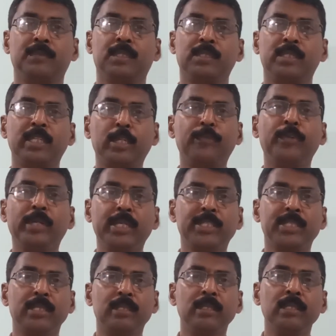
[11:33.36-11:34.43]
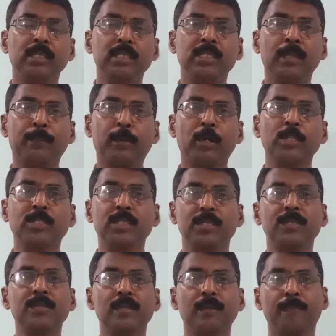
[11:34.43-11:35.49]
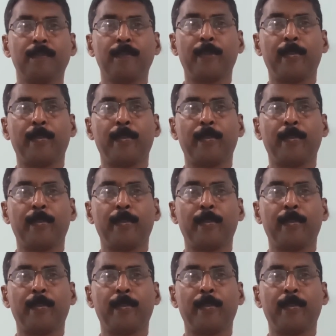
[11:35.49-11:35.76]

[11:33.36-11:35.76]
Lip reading: Centrifugation is a process